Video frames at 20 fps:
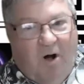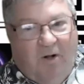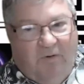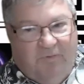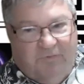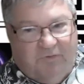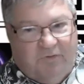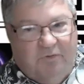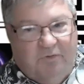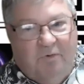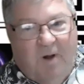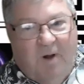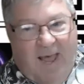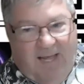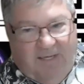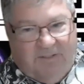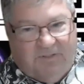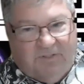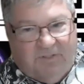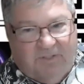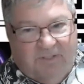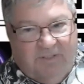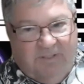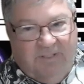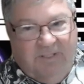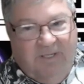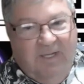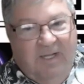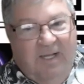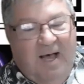to Action.
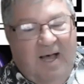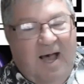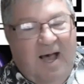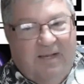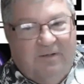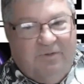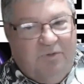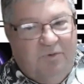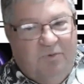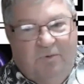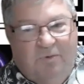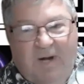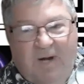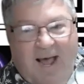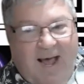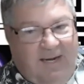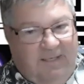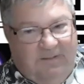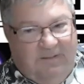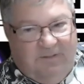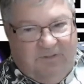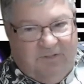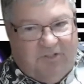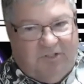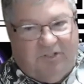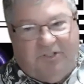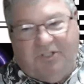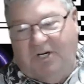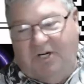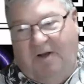I do not
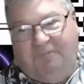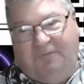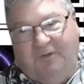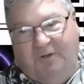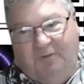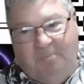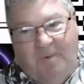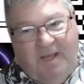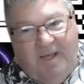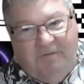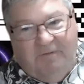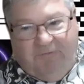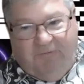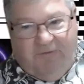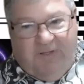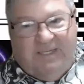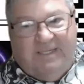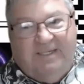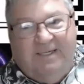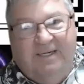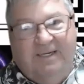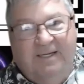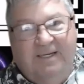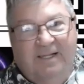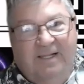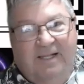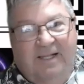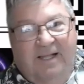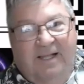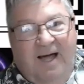shuffle my feet.
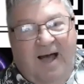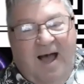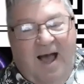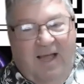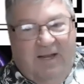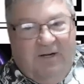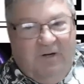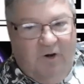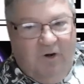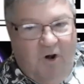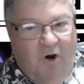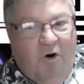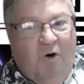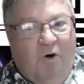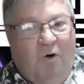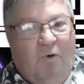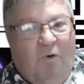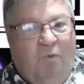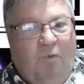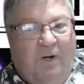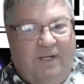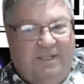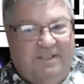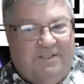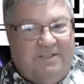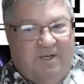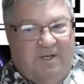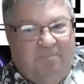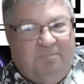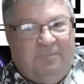I know when
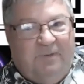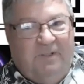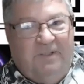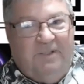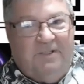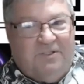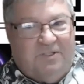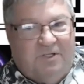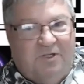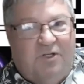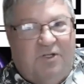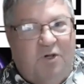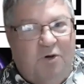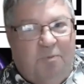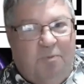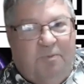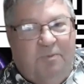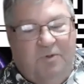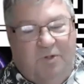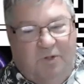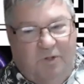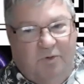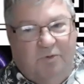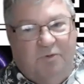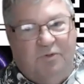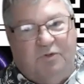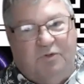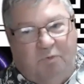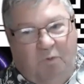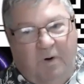something is a huge
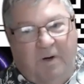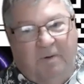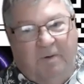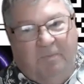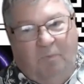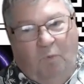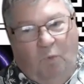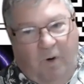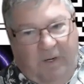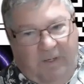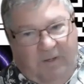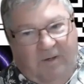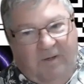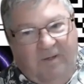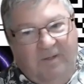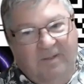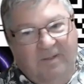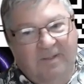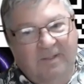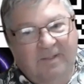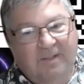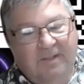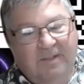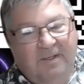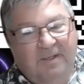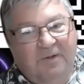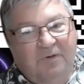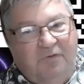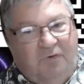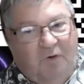winner.
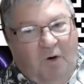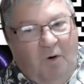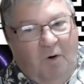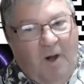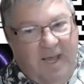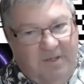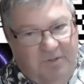So I do